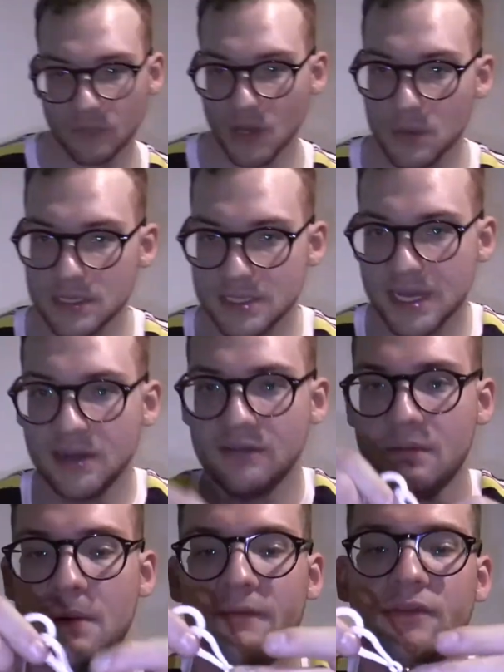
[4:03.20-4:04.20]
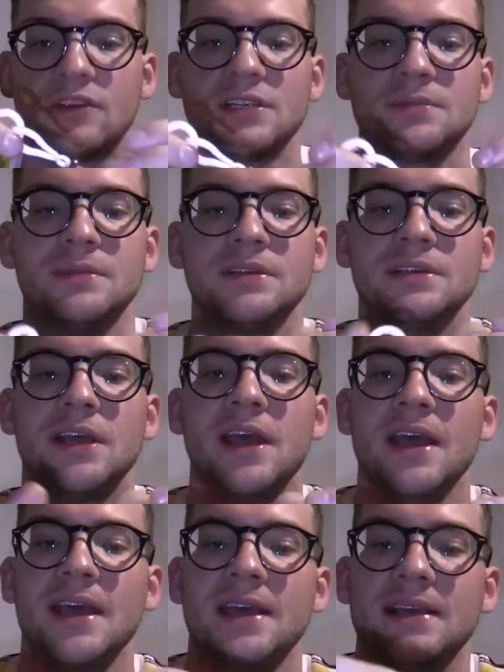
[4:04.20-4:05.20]
Once again off my mum for Christmas
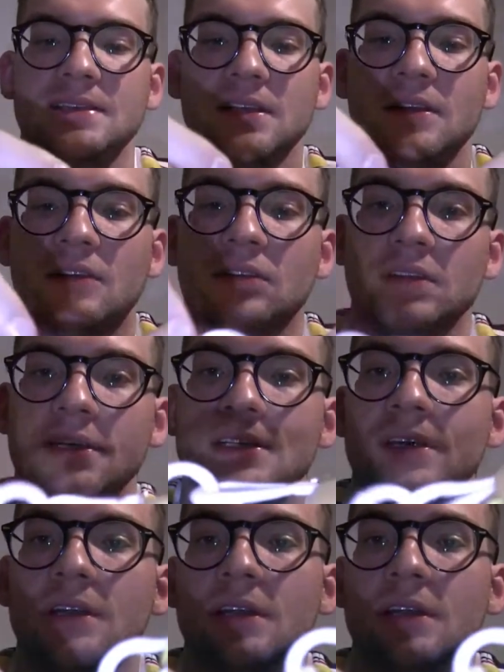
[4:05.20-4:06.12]
is I got these two